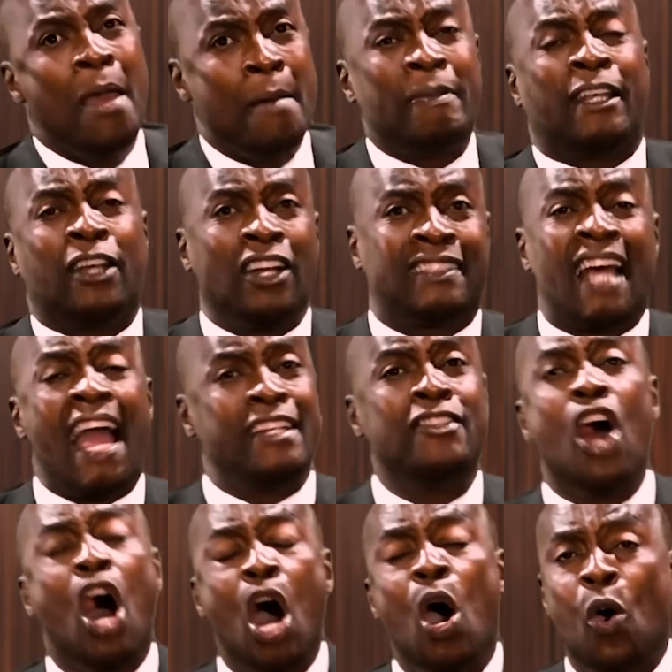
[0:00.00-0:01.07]
Because I
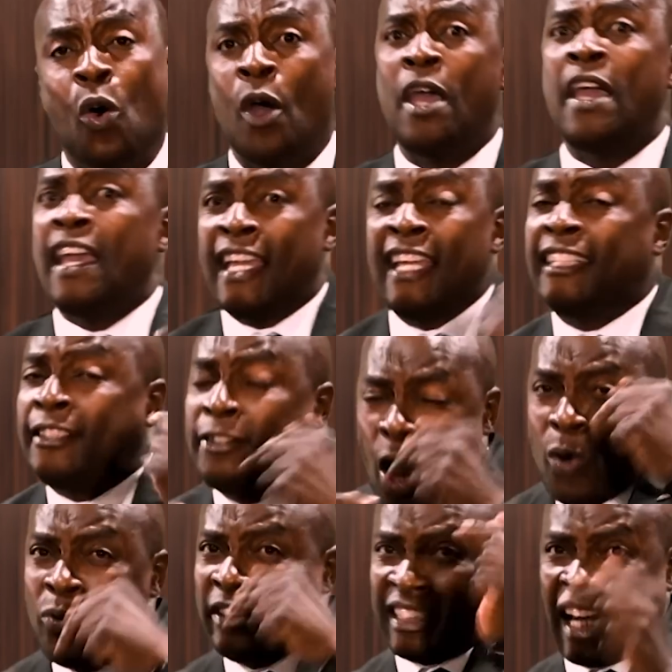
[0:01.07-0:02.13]
know he
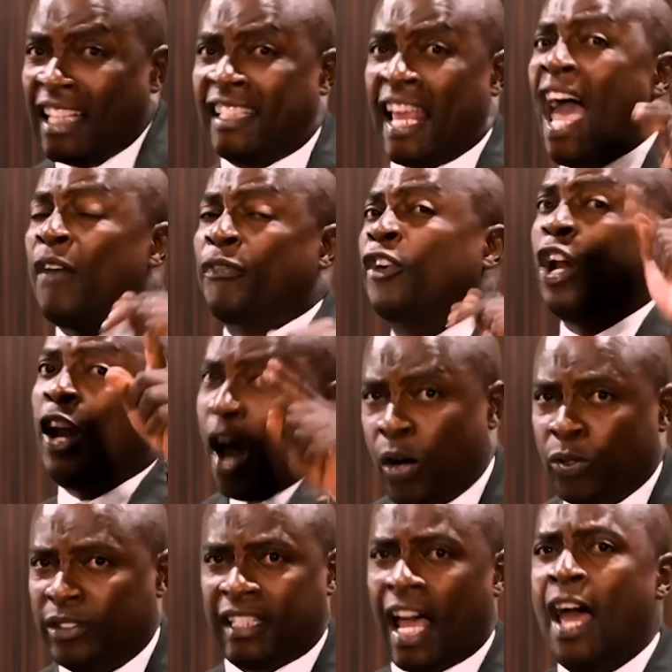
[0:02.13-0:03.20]
don't just have
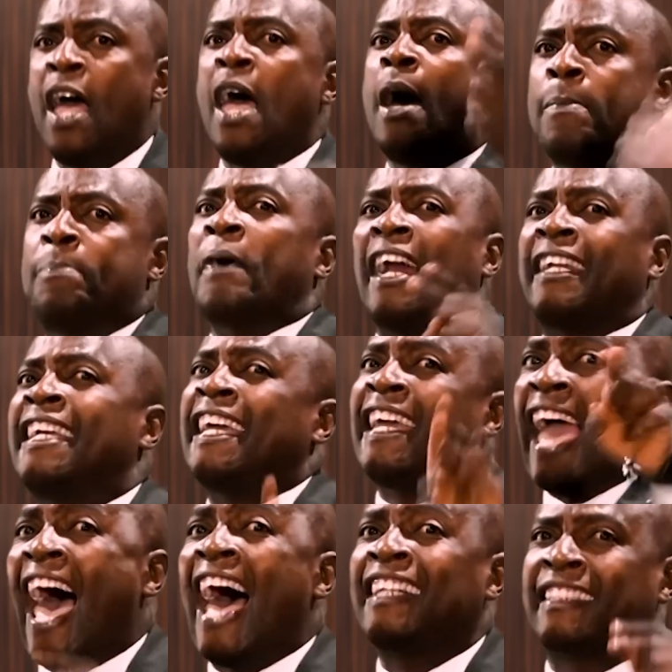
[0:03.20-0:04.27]
clothes, but he
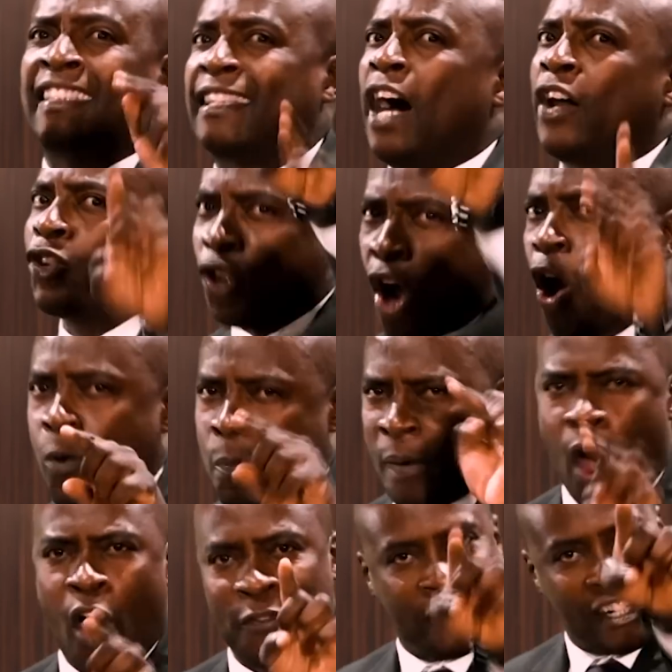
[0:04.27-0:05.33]
has the robe
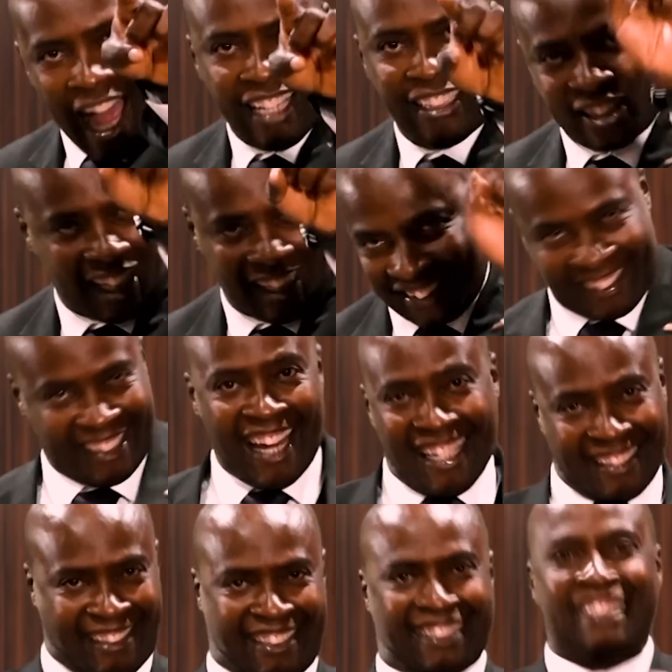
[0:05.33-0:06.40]
of
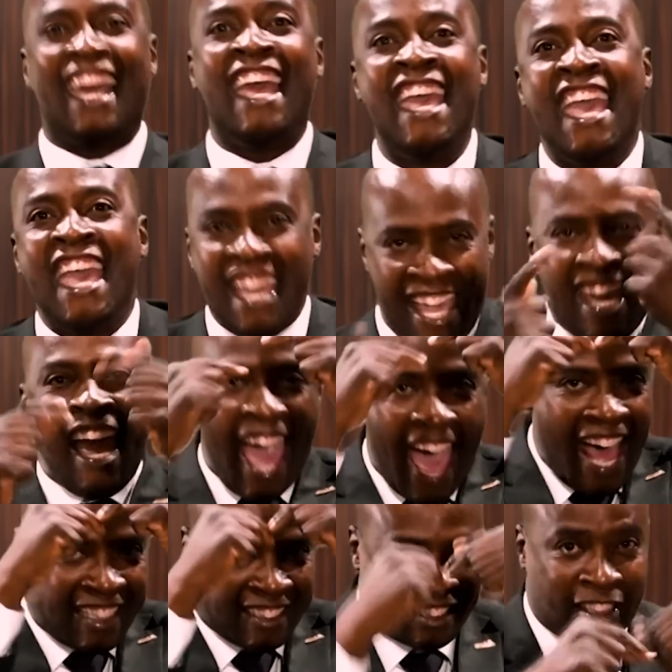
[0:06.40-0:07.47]
righteousness. He
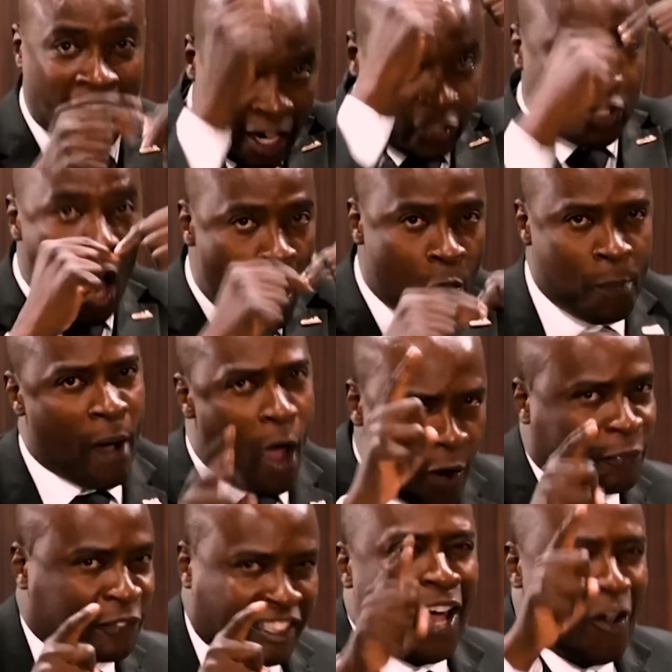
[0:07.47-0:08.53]
has the robe
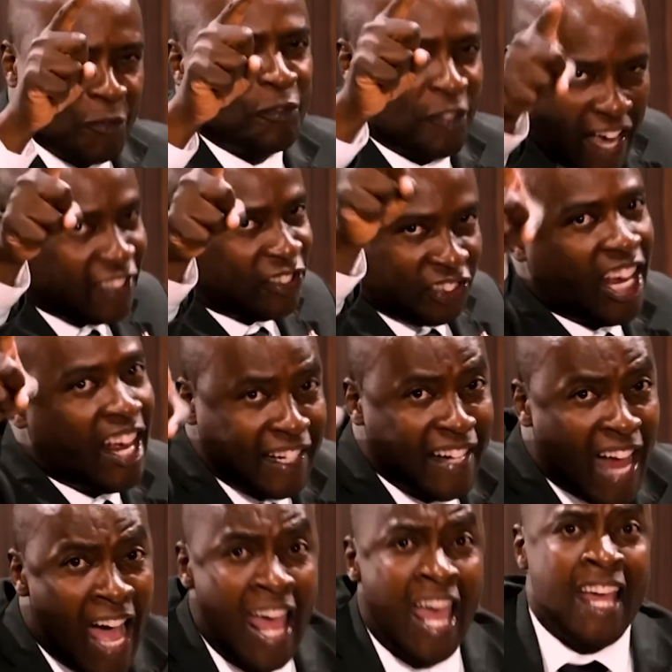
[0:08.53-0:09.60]
of salvation.
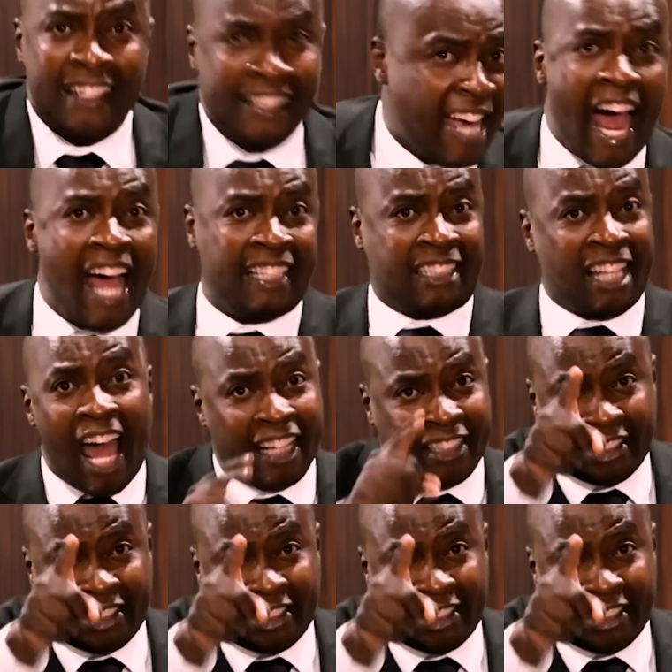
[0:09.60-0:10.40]
Isaiah